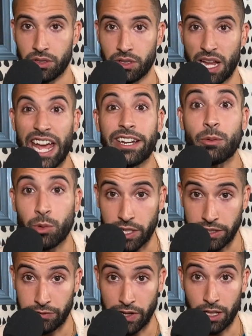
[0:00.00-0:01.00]
Anyone
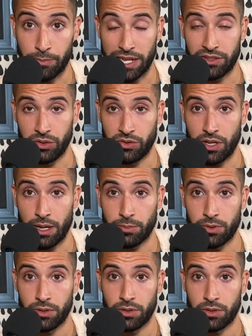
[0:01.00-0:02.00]
can develop that two step,
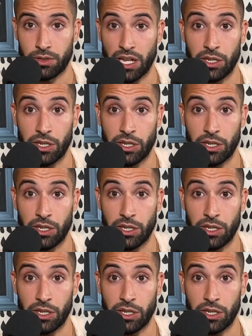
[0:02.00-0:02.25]
and